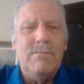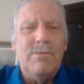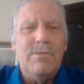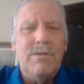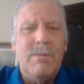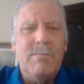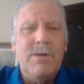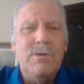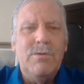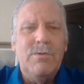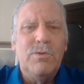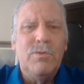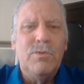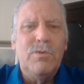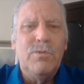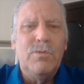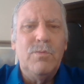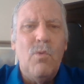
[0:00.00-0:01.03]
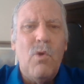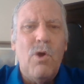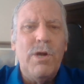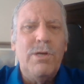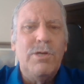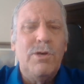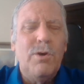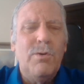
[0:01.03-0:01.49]
somebody who's
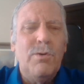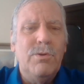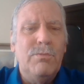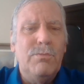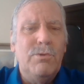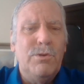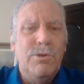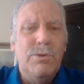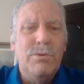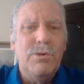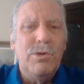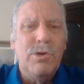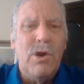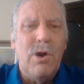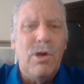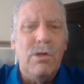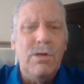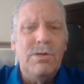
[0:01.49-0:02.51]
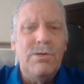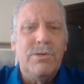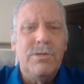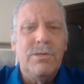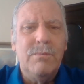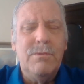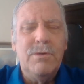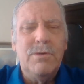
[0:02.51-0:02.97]
wanting to go to junior college or
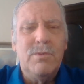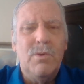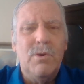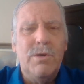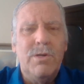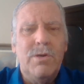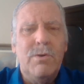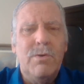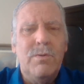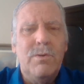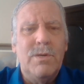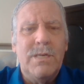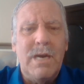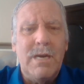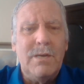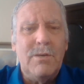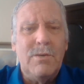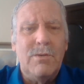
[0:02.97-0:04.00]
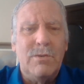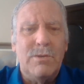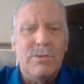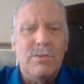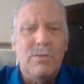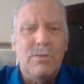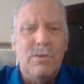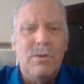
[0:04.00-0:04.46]
somebody who's wanting to go to a technical
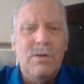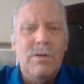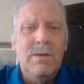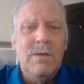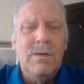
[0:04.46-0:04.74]
school.